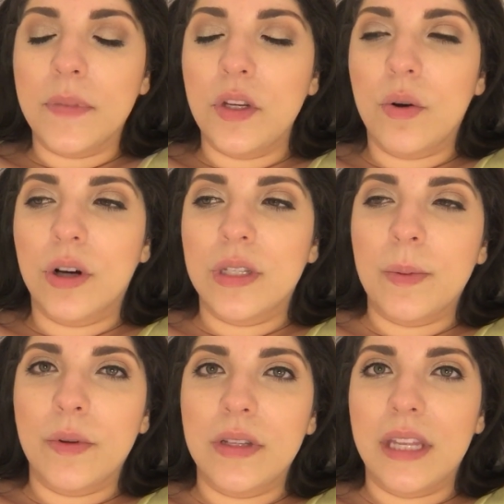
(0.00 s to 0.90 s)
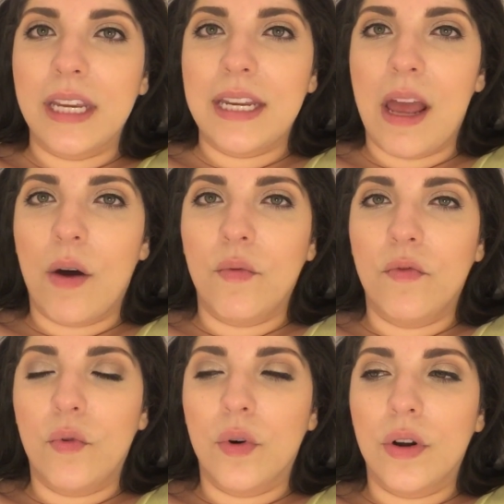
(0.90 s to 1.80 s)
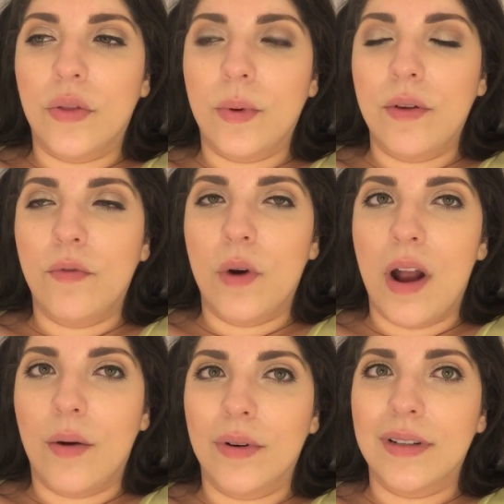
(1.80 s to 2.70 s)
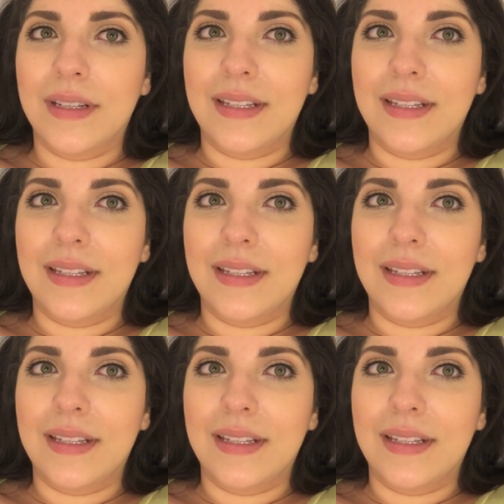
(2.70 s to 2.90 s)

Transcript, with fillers: And you aren't supposed to lay down for three to four hours.